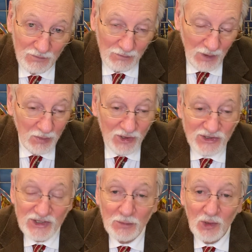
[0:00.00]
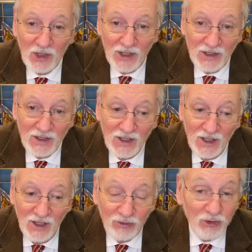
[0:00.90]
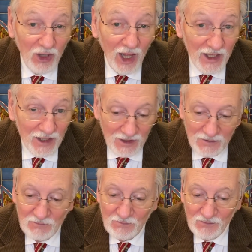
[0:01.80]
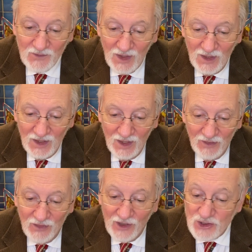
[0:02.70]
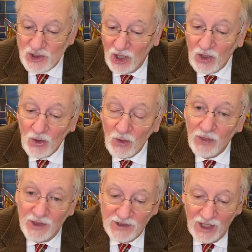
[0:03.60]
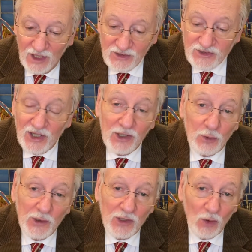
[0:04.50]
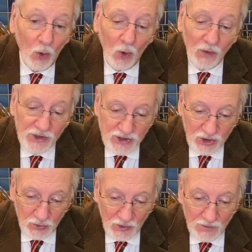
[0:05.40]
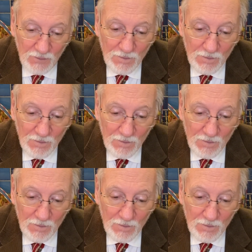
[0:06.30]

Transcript: maybe to simulate flying. They juggle, they dance, they greet all the children.